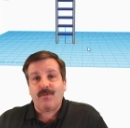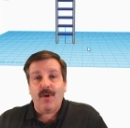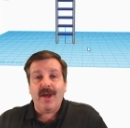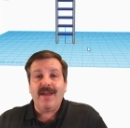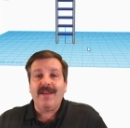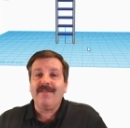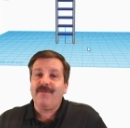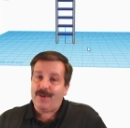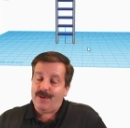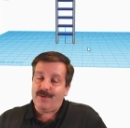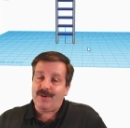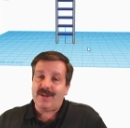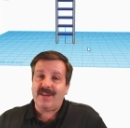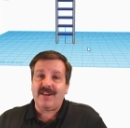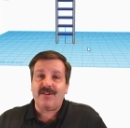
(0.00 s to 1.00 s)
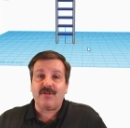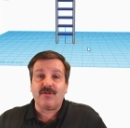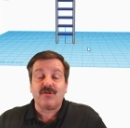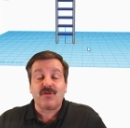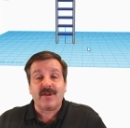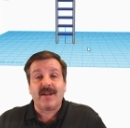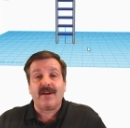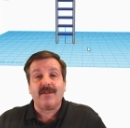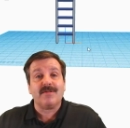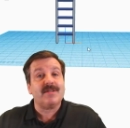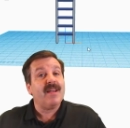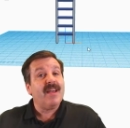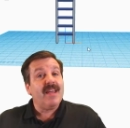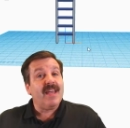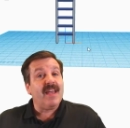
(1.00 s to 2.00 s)
way for you to get in your
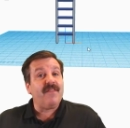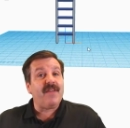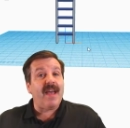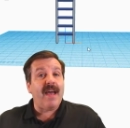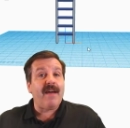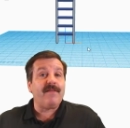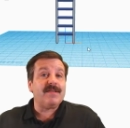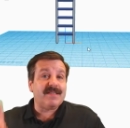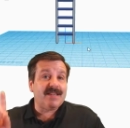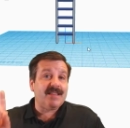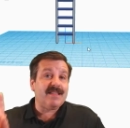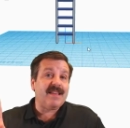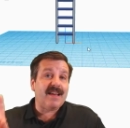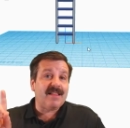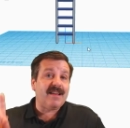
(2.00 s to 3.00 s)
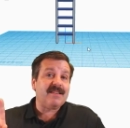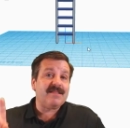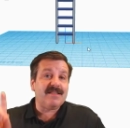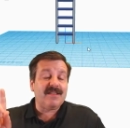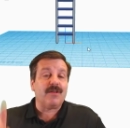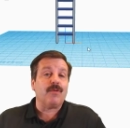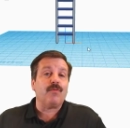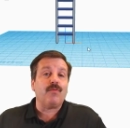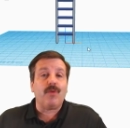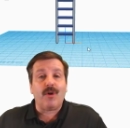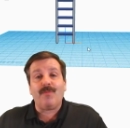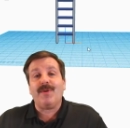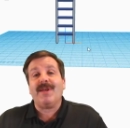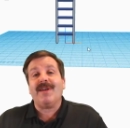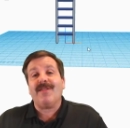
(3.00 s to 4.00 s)
treehouse. If you haven't seen that lesson, there
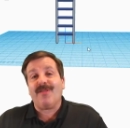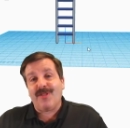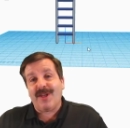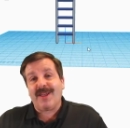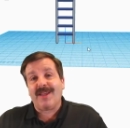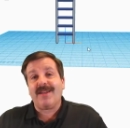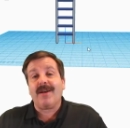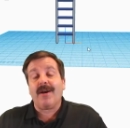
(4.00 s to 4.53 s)
will be a link